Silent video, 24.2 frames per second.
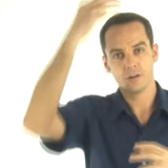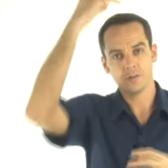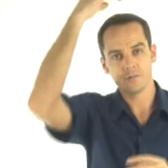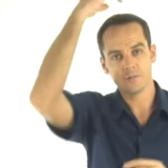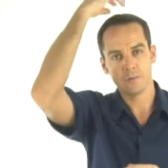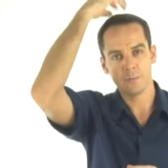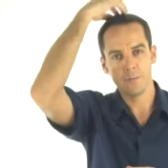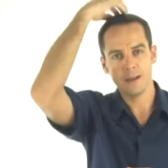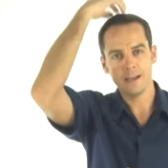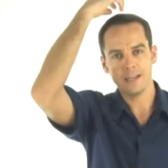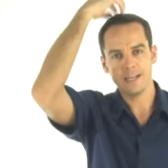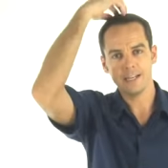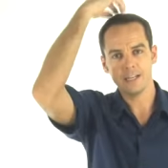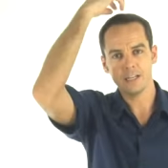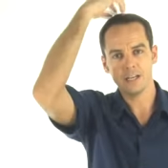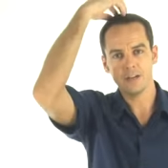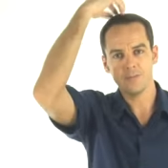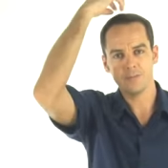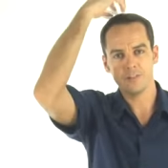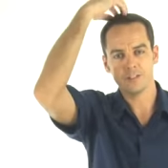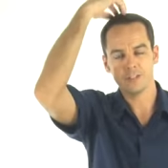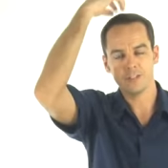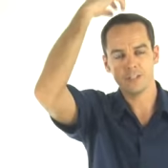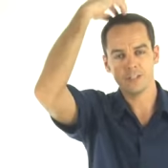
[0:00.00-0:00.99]
remaining
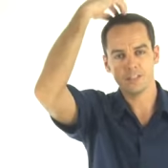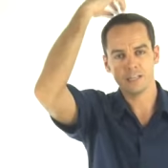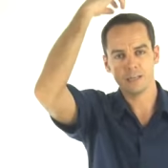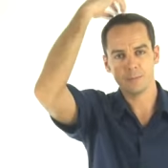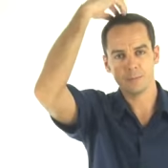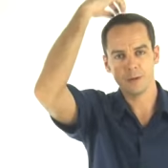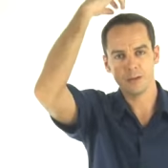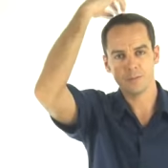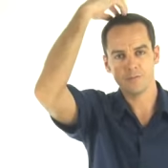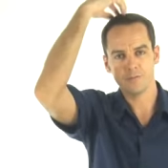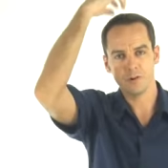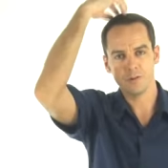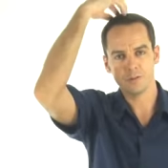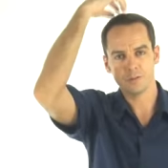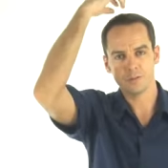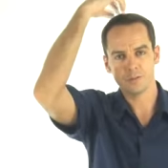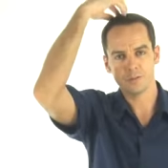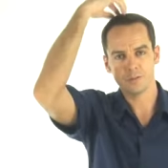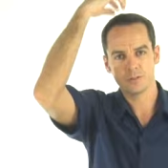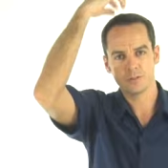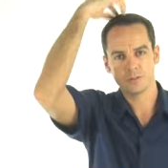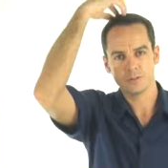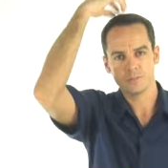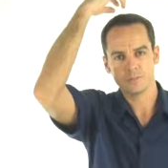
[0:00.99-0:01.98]
nervousness in my throat.
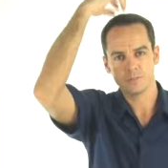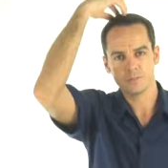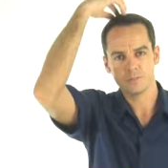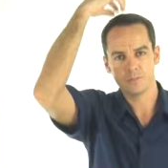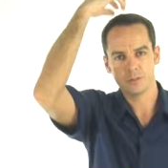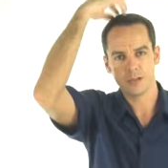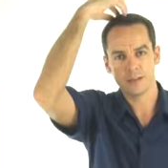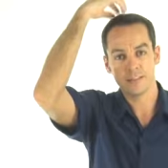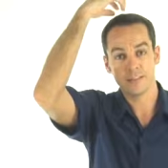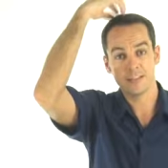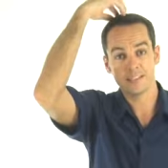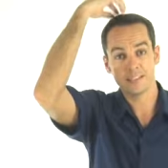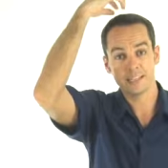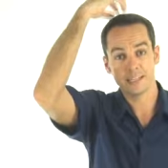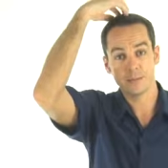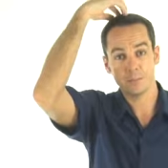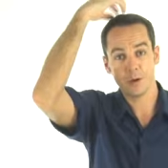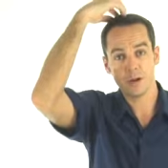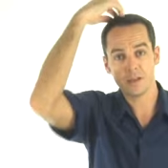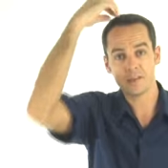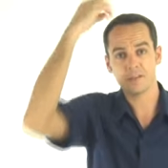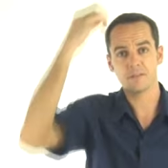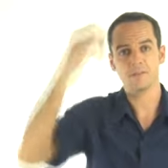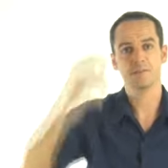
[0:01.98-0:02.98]
And then take a
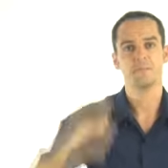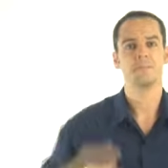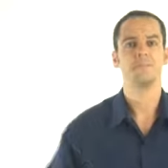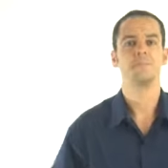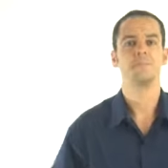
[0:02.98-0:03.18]
breath.